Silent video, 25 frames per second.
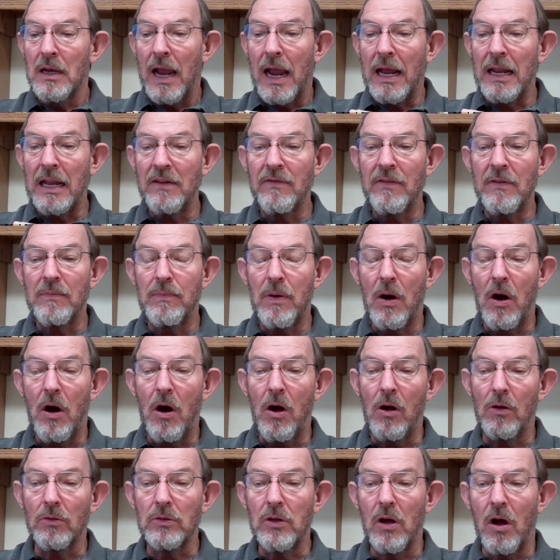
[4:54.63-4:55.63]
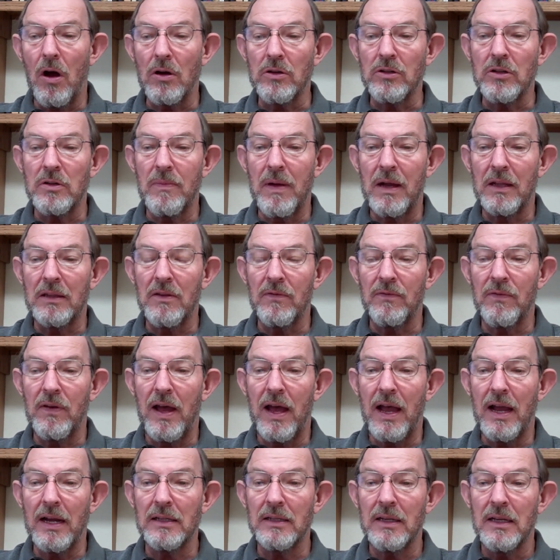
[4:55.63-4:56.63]
And even Paul talks about the
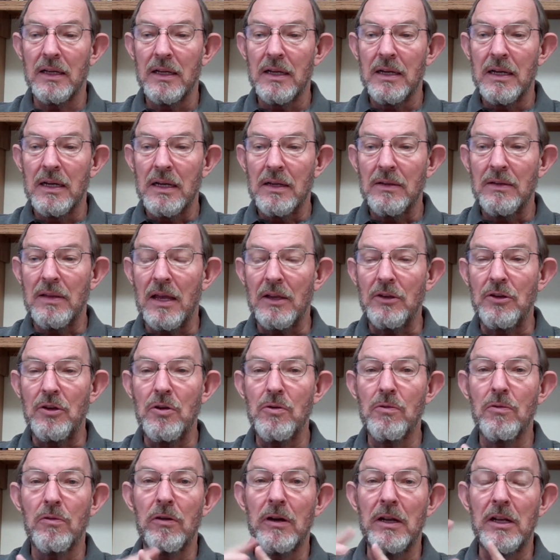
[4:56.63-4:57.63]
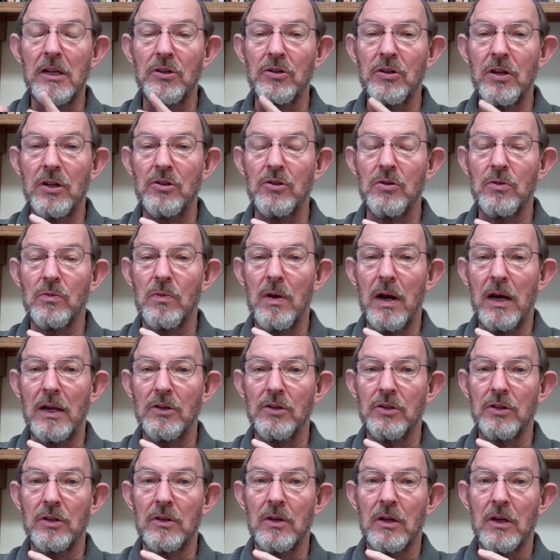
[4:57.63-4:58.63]
fact that you were in a
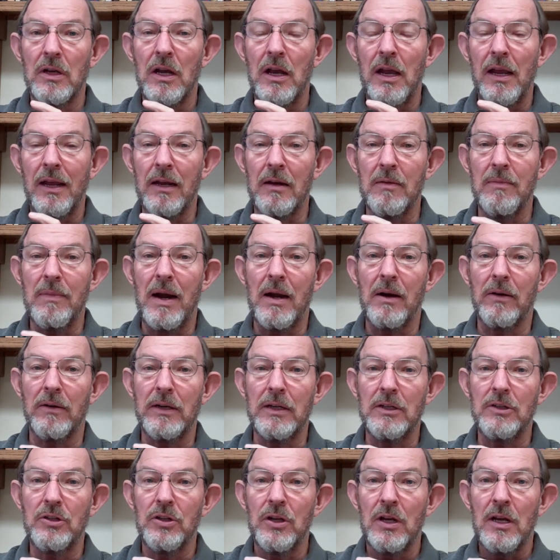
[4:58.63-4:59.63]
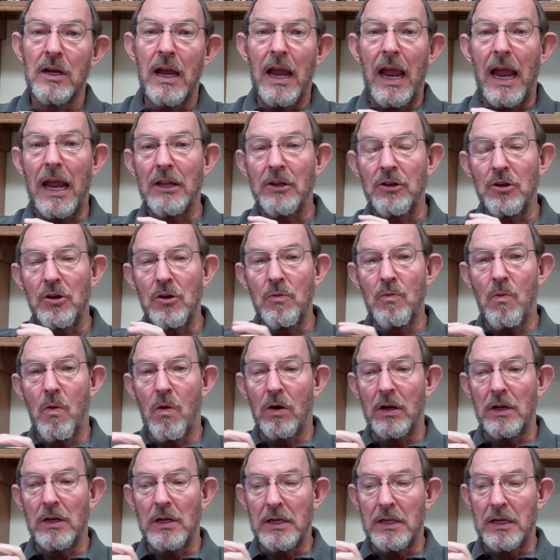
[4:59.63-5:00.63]
situation in a marriage and you
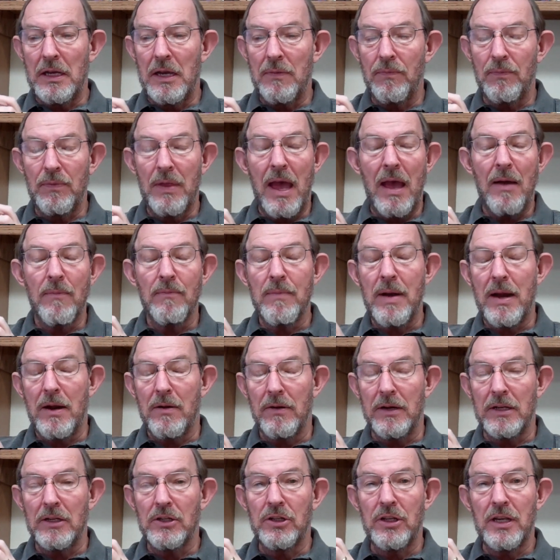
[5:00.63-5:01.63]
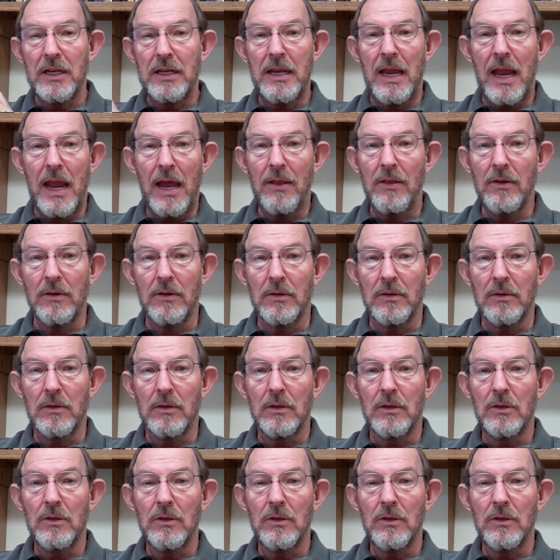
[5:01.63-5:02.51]
wanted to keep that marriage together.